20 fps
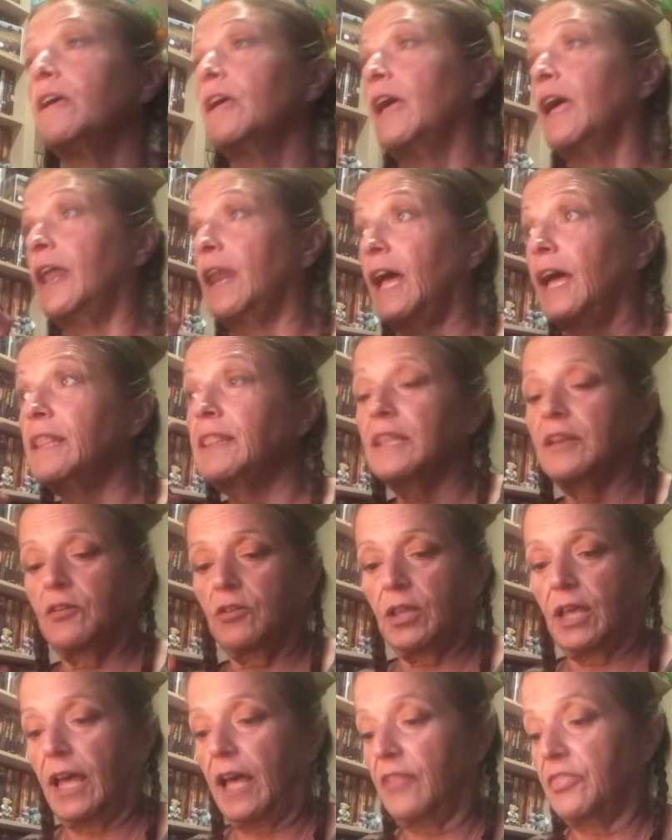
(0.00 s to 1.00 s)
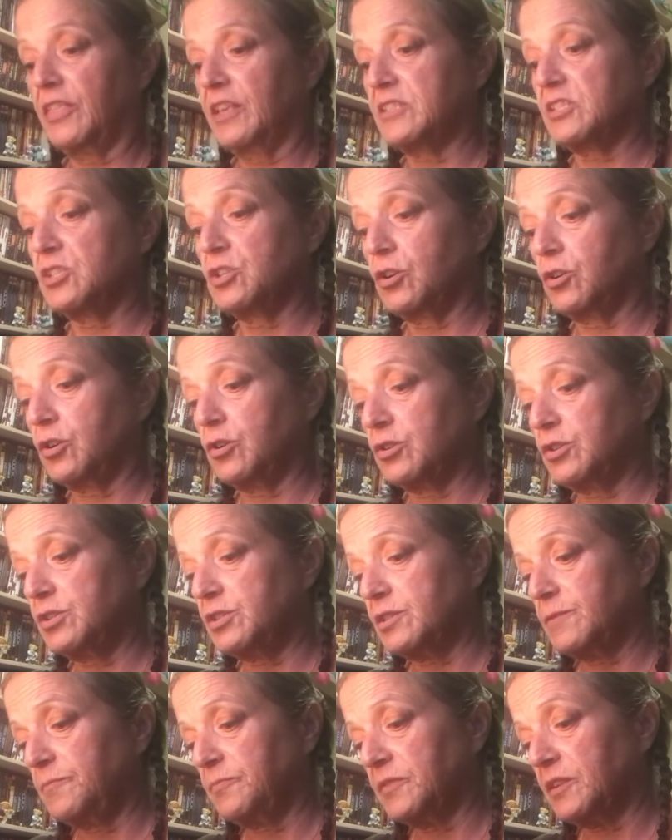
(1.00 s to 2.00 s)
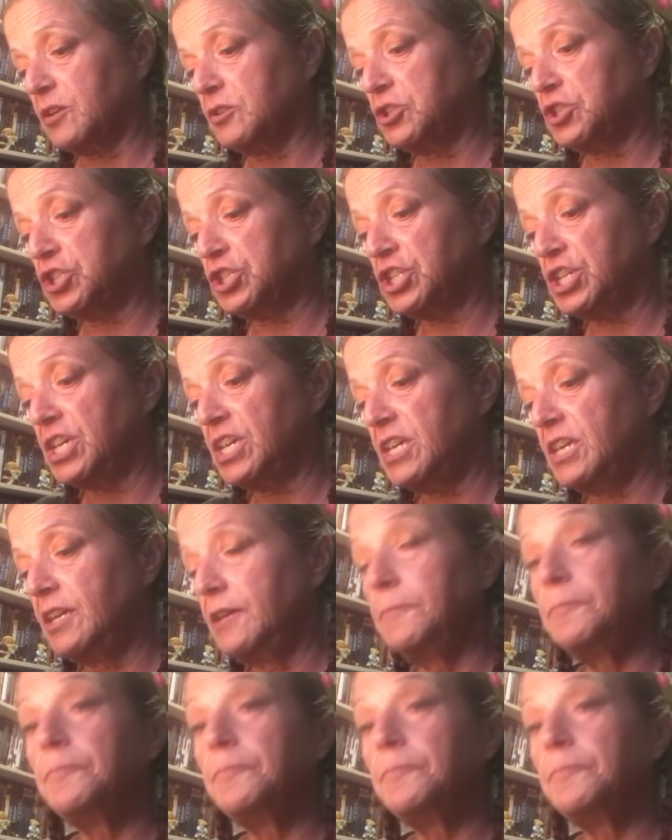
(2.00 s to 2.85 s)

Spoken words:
And I literally had this nurse. She